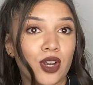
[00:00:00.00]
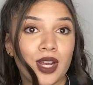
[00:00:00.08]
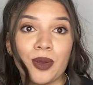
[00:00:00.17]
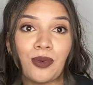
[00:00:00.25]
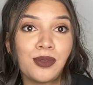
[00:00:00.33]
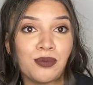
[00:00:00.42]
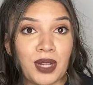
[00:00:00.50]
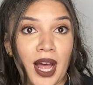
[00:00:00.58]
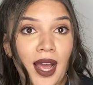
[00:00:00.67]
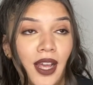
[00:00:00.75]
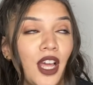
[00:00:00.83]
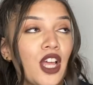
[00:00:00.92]
hair was
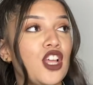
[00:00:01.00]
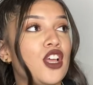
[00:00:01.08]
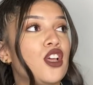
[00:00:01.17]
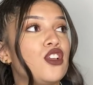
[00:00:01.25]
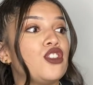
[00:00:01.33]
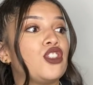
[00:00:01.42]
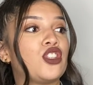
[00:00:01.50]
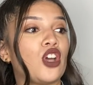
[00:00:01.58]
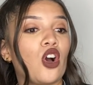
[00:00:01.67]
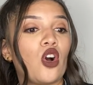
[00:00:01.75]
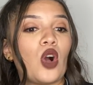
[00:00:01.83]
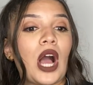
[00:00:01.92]
black.
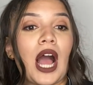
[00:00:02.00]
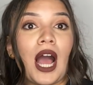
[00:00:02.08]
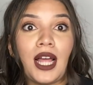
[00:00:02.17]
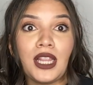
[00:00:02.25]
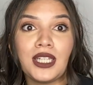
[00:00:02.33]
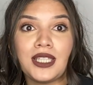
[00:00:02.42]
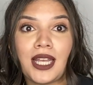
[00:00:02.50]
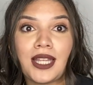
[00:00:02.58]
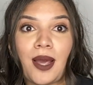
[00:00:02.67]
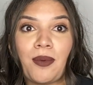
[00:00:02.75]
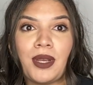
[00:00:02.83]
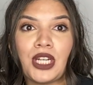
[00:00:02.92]
So I looked at
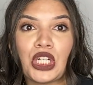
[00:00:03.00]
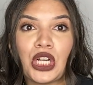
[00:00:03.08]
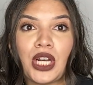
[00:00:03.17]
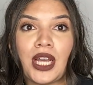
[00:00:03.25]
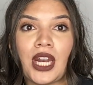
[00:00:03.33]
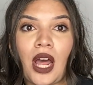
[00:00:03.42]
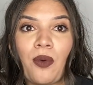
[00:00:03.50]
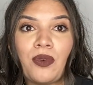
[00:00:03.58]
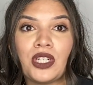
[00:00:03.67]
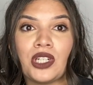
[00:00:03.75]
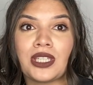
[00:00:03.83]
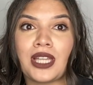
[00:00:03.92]
that picture and I
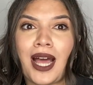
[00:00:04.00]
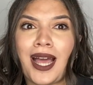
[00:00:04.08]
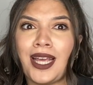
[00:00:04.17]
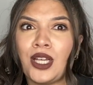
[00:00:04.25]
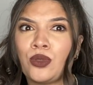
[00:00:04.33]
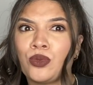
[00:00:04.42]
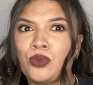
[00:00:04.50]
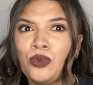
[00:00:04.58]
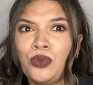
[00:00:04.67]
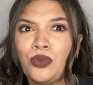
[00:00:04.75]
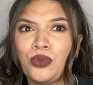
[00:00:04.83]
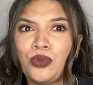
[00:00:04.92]
was just like,
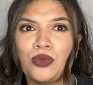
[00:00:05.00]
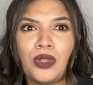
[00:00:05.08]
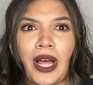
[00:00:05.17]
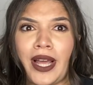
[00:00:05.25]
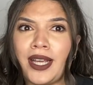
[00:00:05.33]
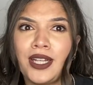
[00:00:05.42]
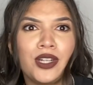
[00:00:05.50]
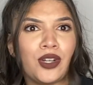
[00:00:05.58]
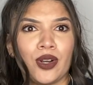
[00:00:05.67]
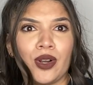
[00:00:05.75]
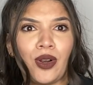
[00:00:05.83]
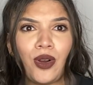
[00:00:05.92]
ooh, like
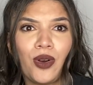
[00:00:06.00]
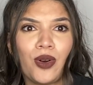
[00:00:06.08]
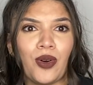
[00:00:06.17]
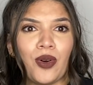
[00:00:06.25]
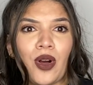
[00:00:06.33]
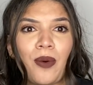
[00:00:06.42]
girl.